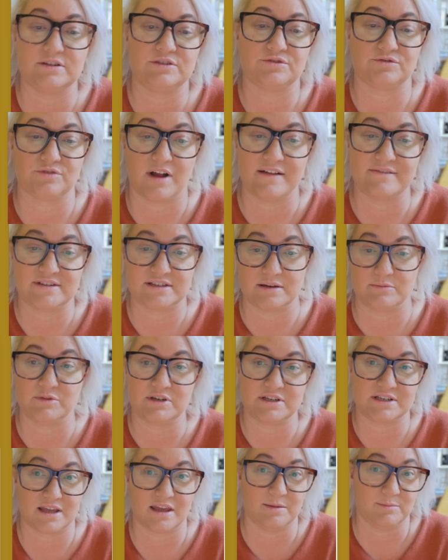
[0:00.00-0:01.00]
that drives
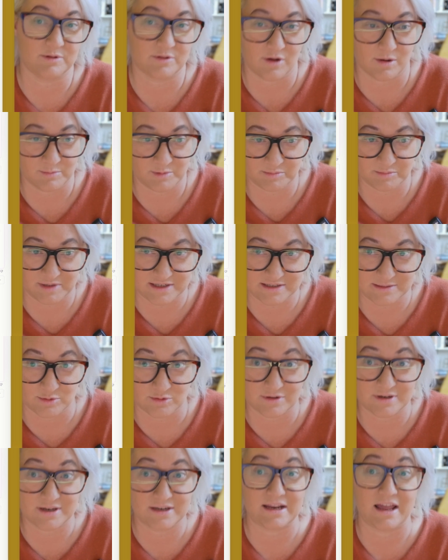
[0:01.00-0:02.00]
someone to keep a commonplace
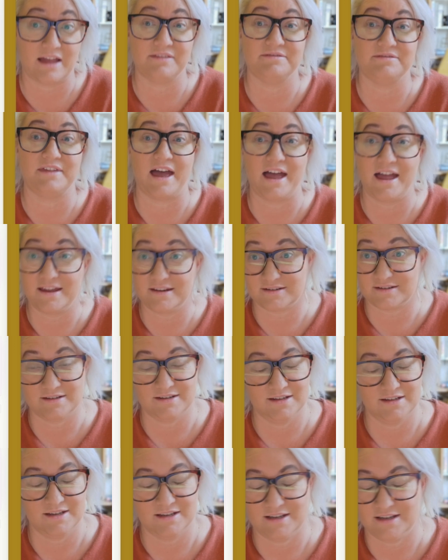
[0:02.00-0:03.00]
book? Now, that
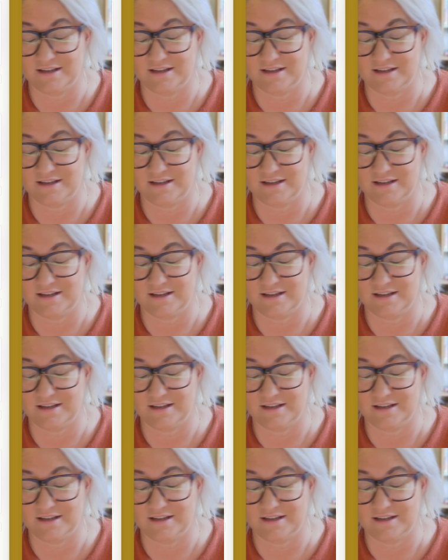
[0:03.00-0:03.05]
